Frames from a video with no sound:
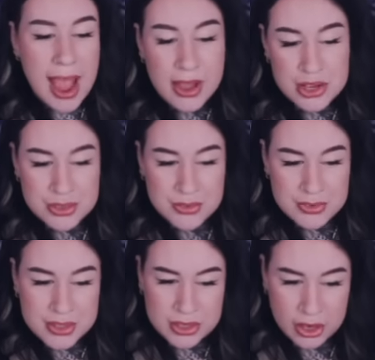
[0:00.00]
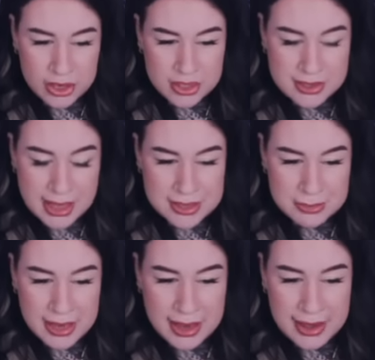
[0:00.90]
eight hundred fifty dollars gets
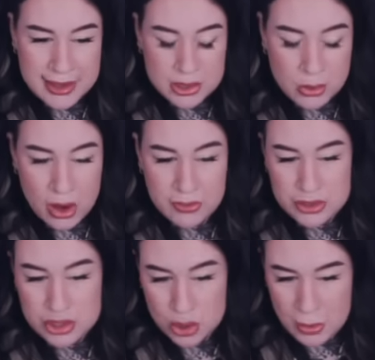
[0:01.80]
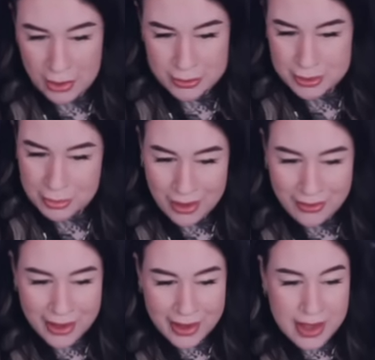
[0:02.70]
me a little over two hours,
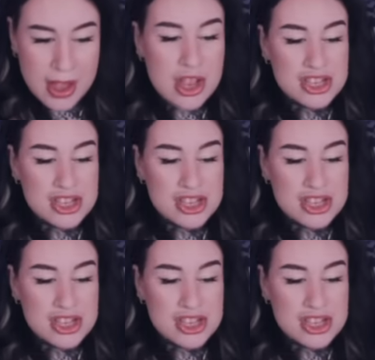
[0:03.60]
apparently.